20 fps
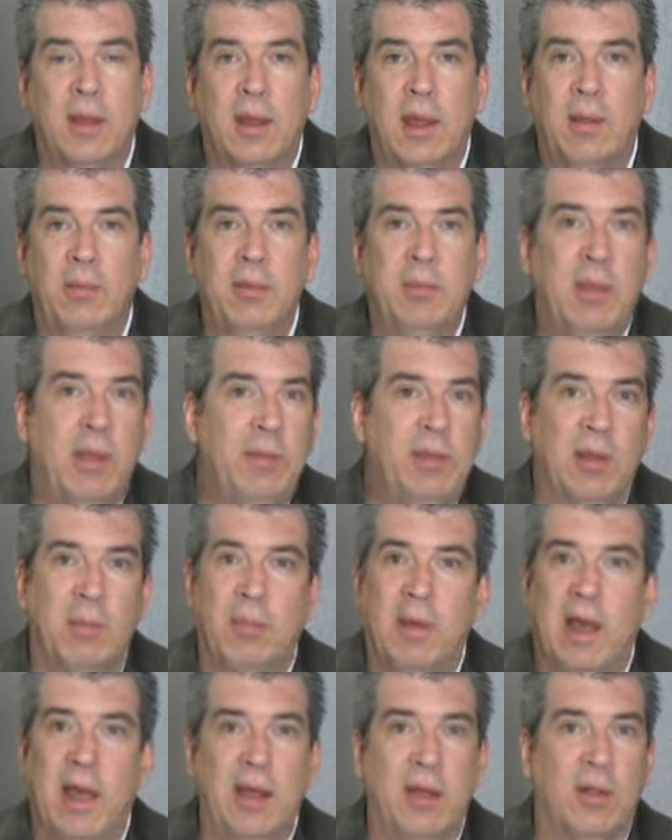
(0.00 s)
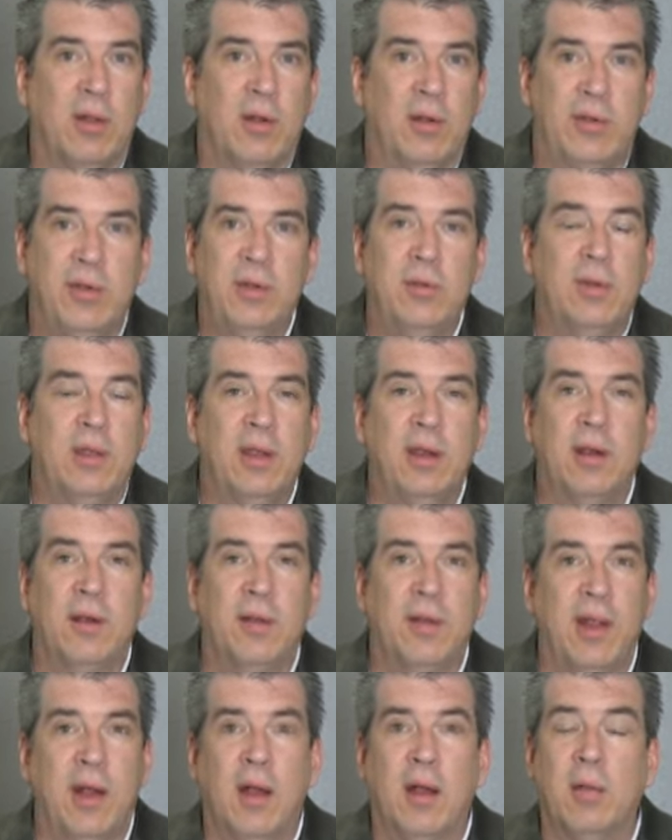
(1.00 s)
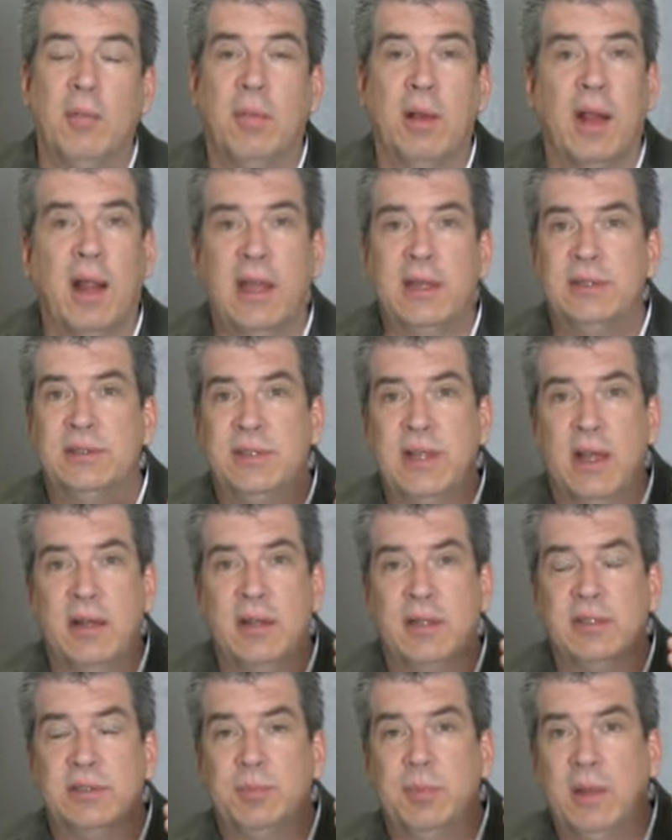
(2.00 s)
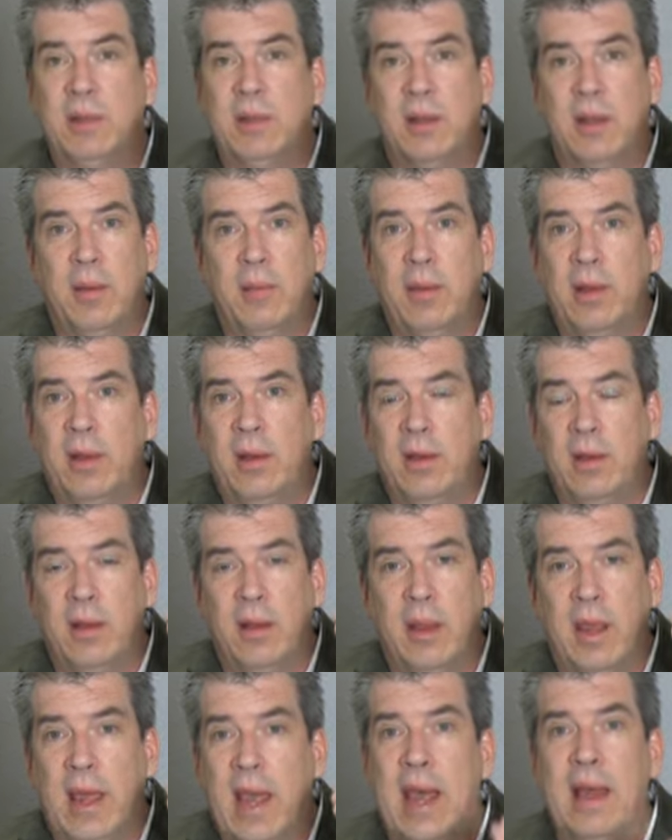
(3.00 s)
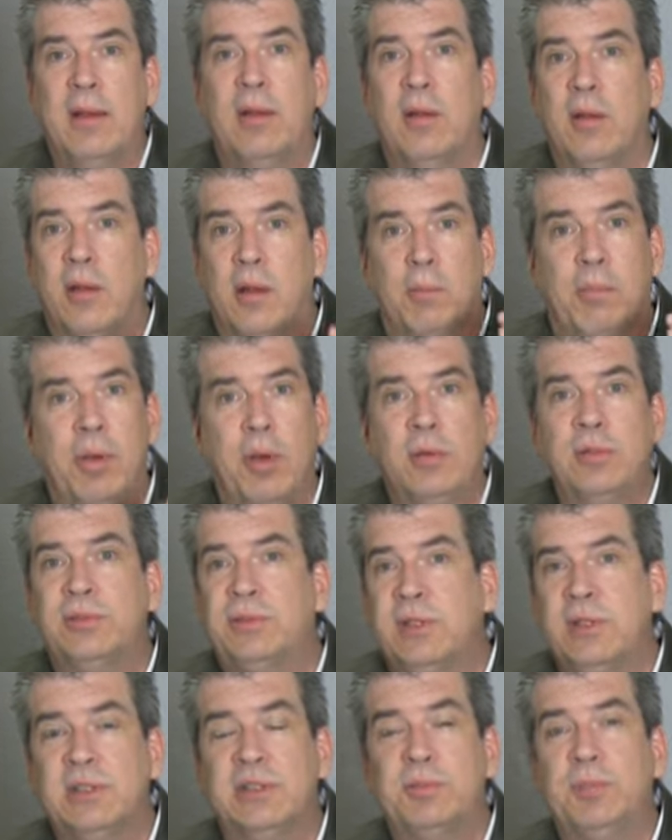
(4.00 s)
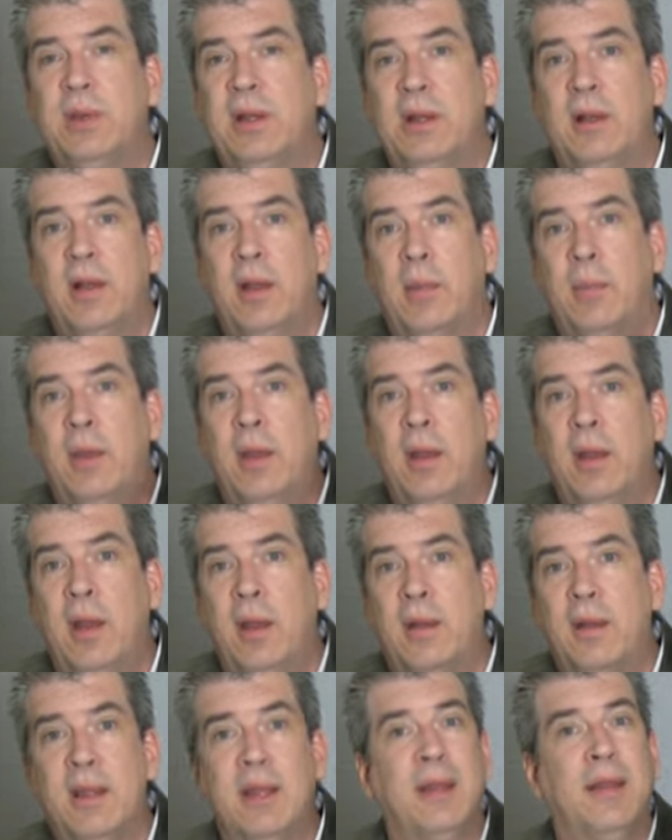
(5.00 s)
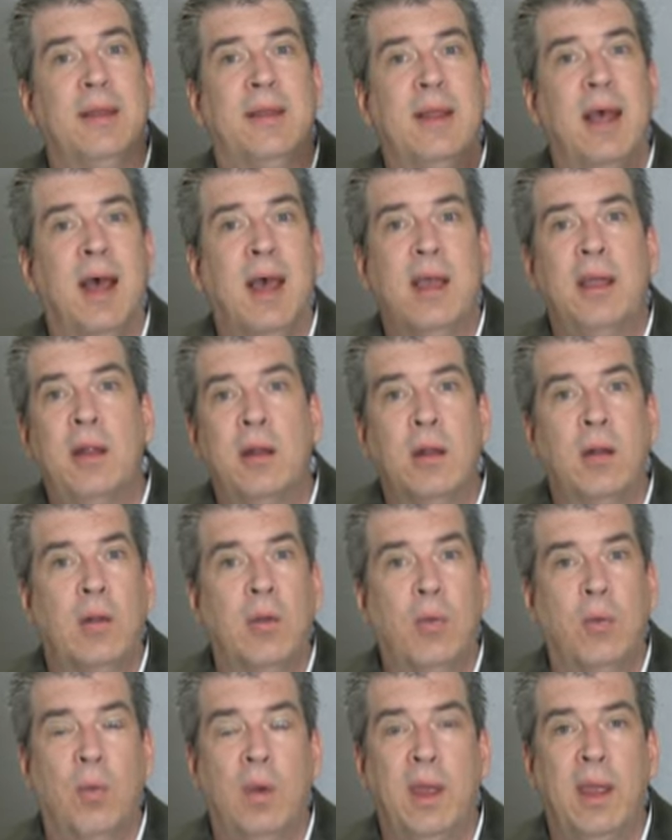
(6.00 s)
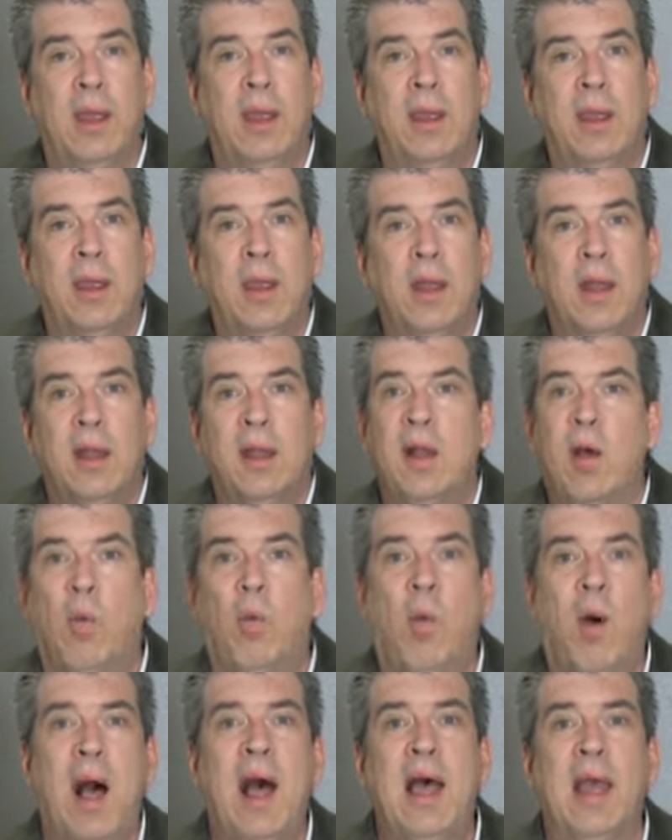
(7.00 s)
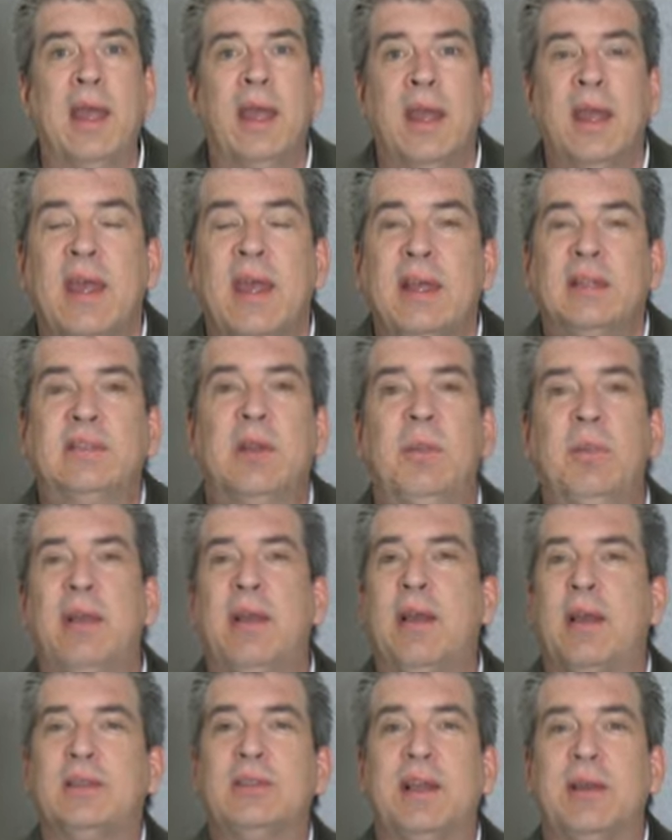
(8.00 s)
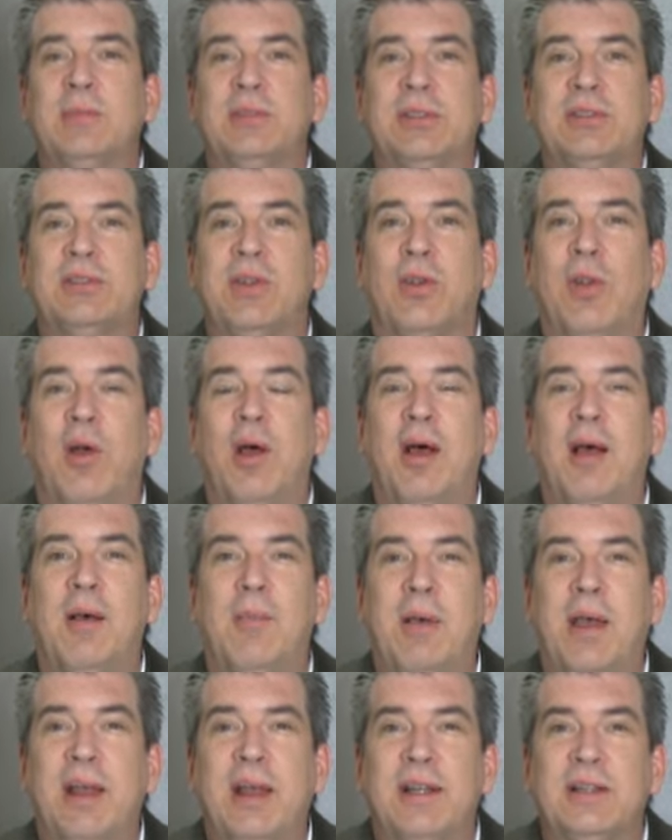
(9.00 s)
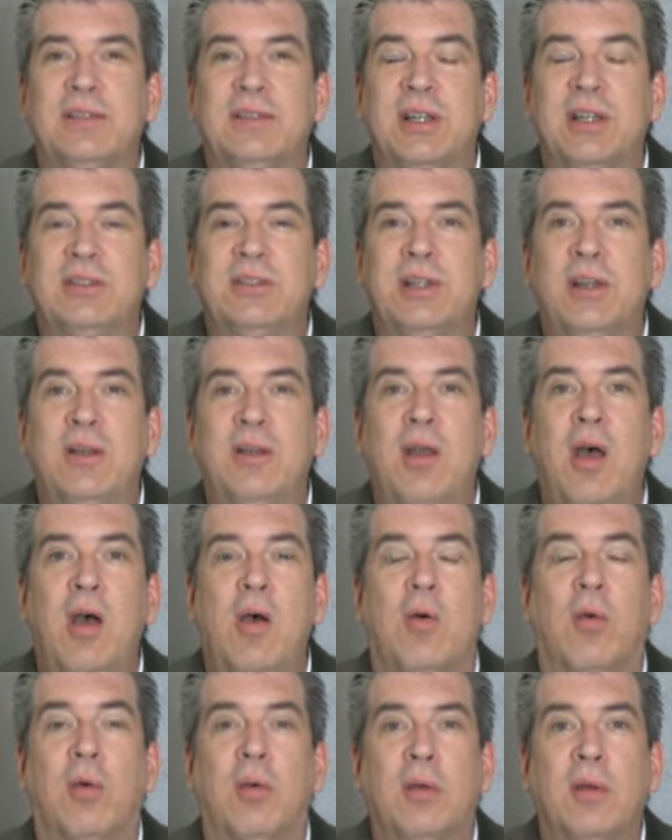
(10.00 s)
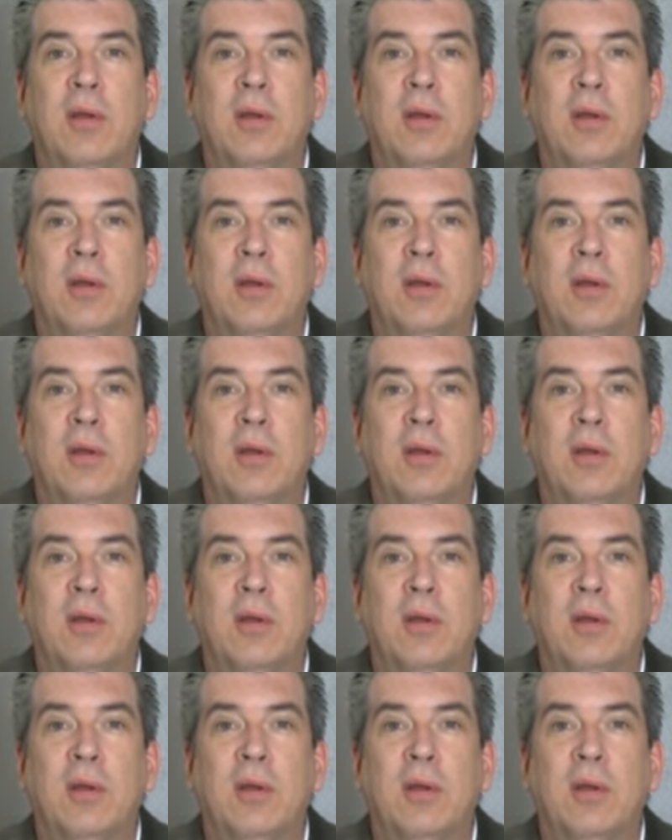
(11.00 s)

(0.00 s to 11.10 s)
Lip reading: I mean, maybe a mile or 2 here and there, but I set the speed limit at the posted speed limit the entire way. Now, why? Is it because I'm such a law-abiding citizen? No.